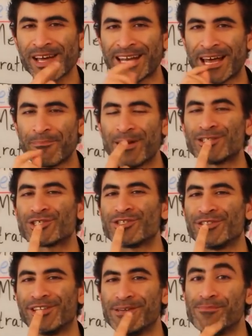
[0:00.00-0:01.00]
And I
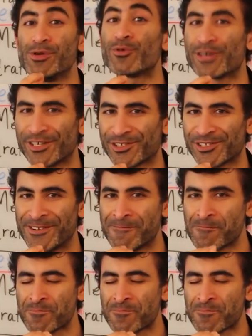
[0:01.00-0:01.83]
mentioned the mucus